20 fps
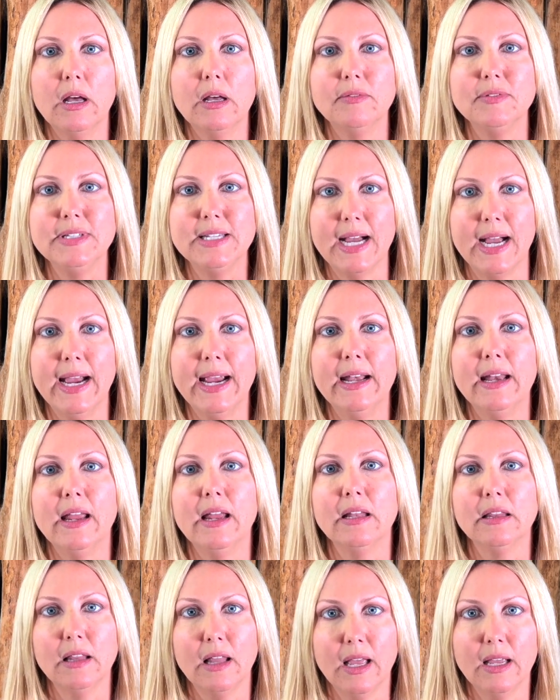of diet
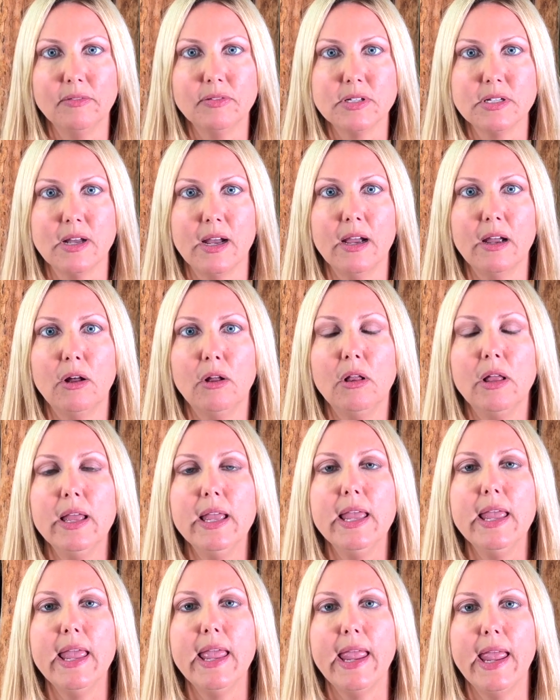and lifestyle
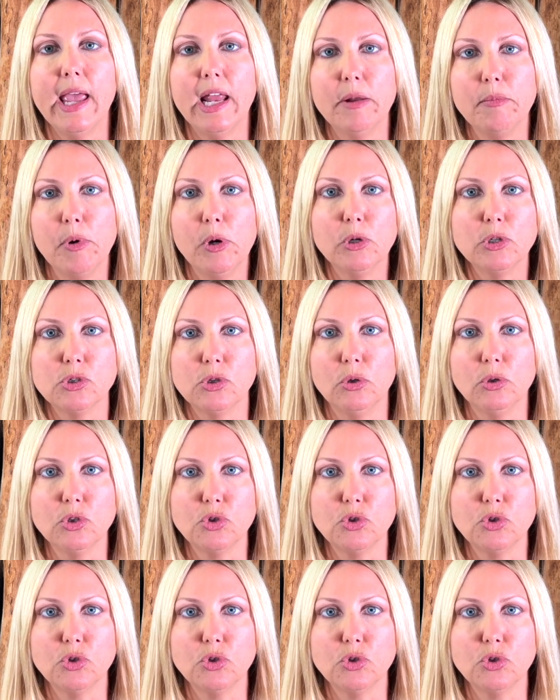and emotional